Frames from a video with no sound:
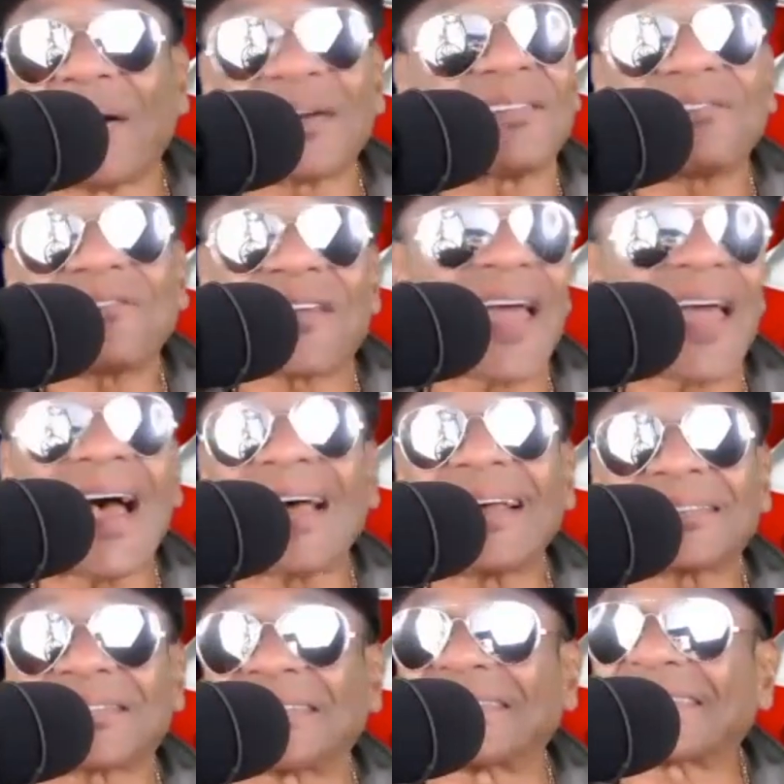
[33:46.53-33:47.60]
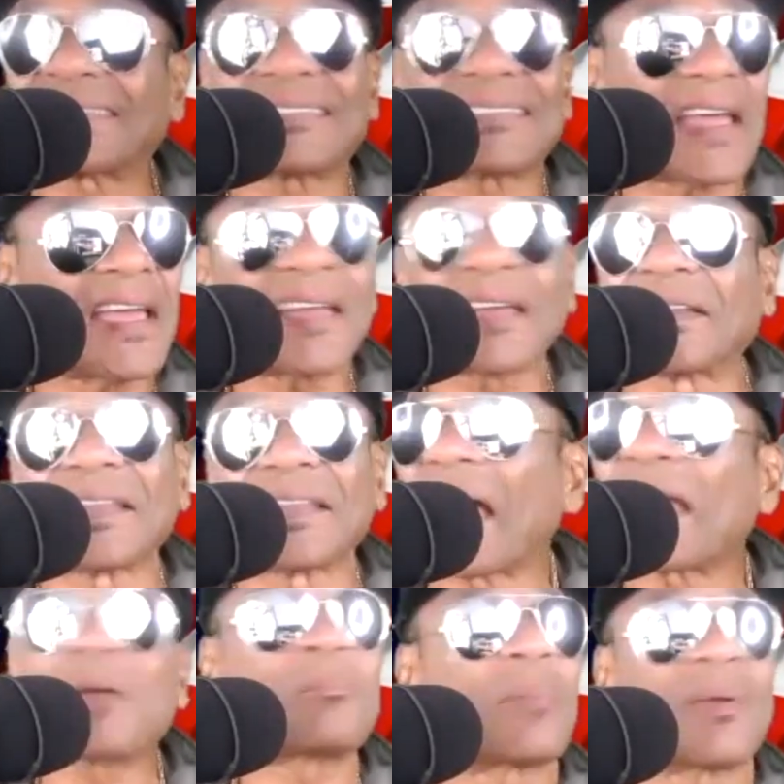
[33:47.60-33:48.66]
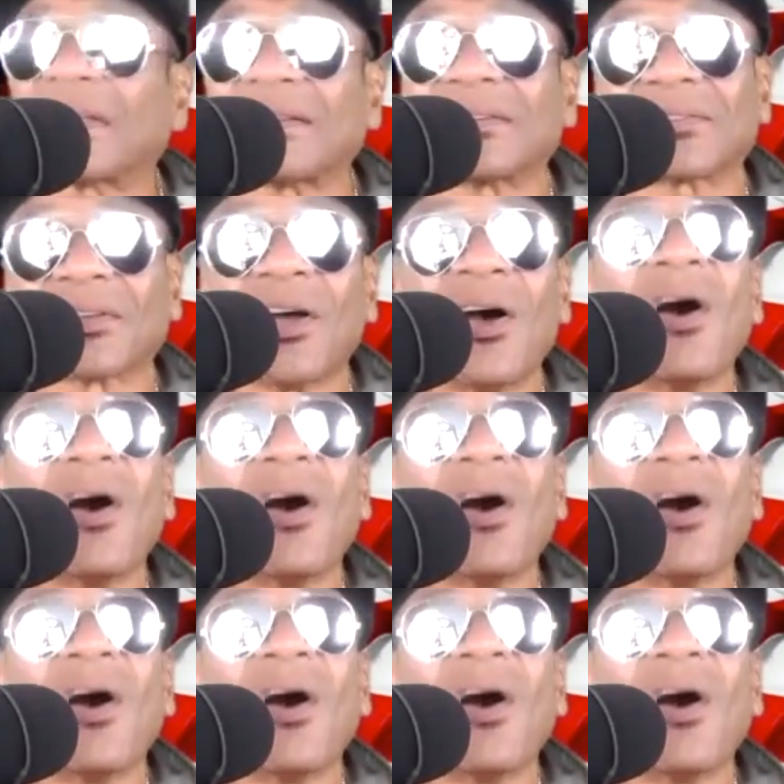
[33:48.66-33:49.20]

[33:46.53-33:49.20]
butterflies and stinging like bees.